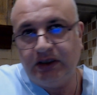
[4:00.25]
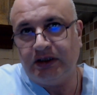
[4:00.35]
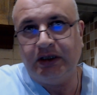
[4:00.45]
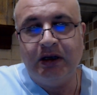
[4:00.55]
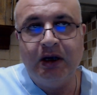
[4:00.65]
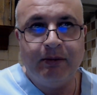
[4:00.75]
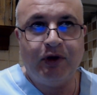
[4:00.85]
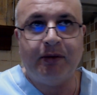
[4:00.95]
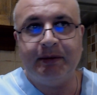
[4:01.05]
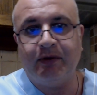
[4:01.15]
is a
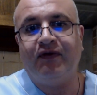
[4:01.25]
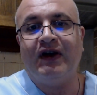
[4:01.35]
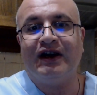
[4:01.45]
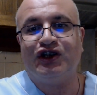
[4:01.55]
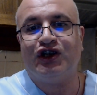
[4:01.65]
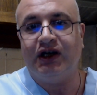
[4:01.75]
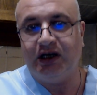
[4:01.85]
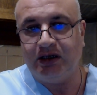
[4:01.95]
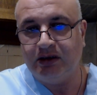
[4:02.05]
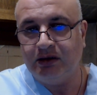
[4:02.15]
problem of
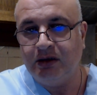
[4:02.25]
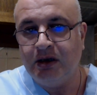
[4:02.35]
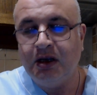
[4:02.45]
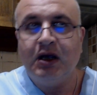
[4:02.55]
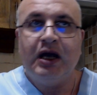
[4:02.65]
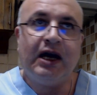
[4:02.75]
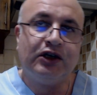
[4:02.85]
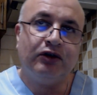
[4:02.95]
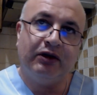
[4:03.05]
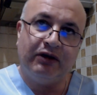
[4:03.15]
functioning.
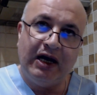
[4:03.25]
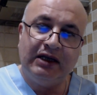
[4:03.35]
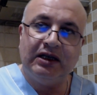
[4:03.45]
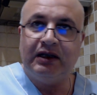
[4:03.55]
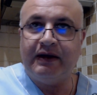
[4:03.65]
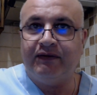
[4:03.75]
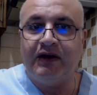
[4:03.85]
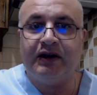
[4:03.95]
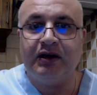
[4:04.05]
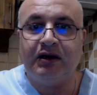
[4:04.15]
Actually, right and left
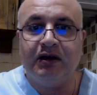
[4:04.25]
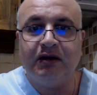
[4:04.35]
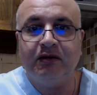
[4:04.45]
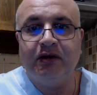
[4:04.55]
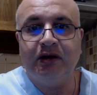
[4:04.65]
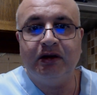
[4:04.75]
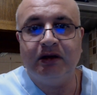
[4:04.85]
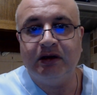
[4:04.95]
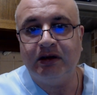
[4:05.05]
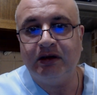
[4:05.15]

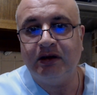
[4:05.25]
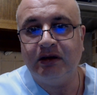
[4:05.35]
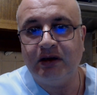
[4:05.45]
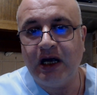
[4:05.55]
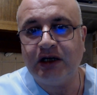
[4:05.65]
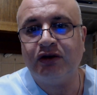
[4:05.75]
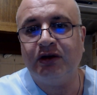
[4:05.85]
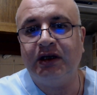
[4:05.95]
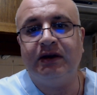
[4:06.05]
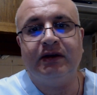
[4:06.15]
ventricle uh,
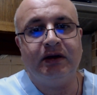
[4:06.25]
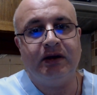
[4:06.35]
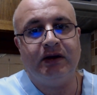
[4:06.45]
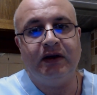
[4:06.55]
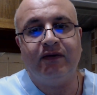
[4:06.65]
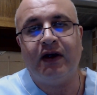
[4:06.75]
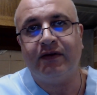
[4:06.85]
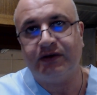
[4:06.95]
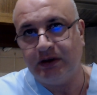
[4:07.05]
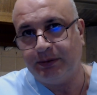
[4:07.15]
actually uh,
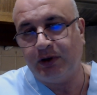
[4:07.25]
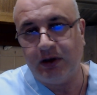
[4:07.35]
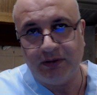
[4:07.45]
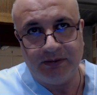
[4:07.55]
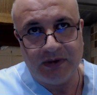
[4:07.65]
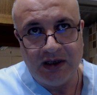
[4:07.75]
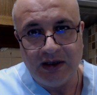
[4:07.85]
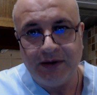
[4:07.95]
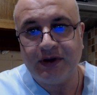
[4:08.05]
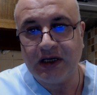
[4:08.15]
involves in the problem
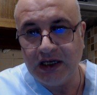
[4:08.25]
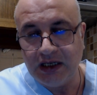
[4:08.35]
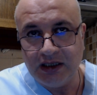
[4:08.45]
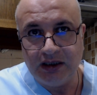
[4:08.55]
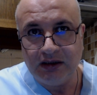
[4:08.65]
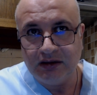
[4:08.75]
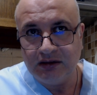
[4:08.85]
together